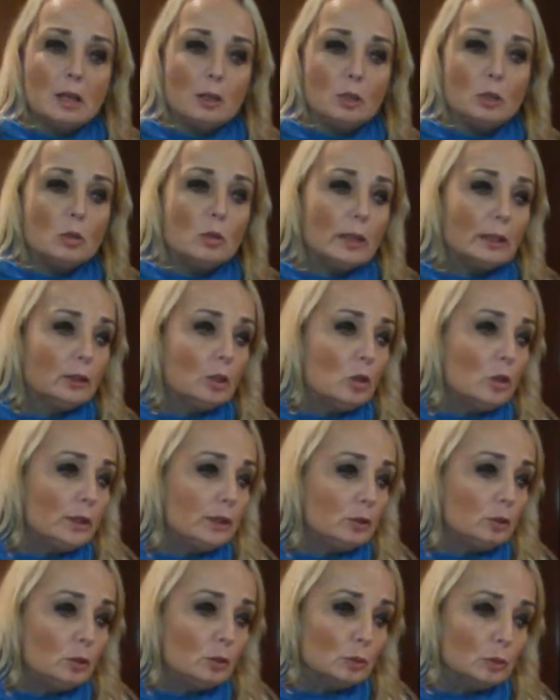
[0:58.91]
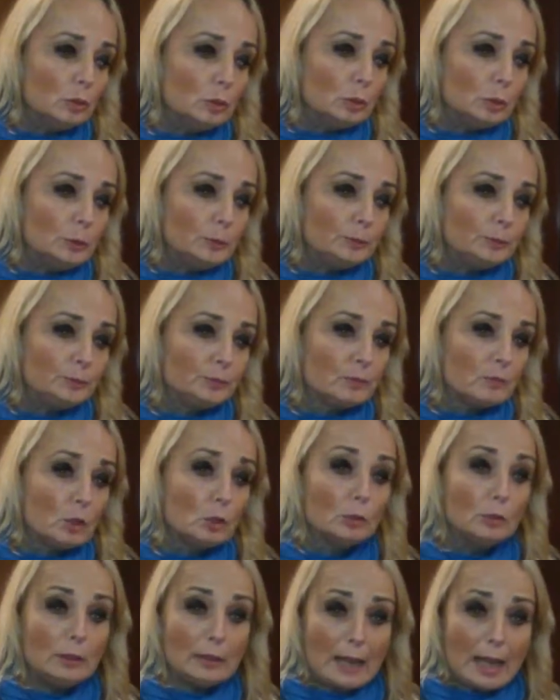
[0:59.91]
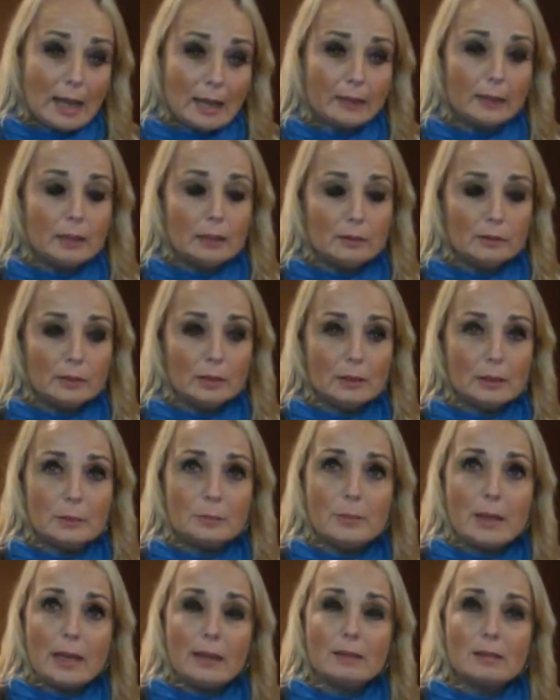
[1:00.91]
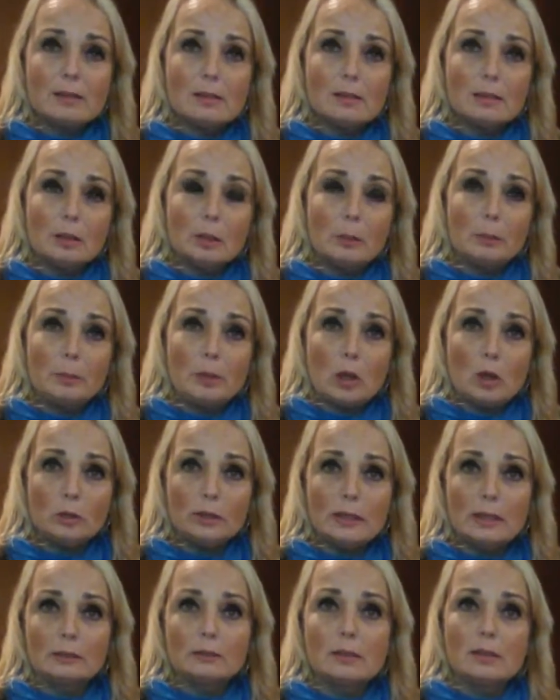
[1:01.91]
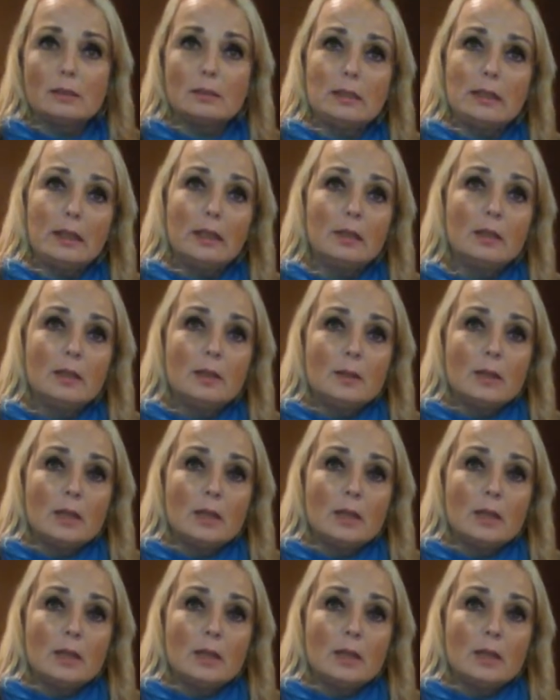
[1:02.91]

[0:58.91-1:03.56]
You are going to to try even the best uh, products that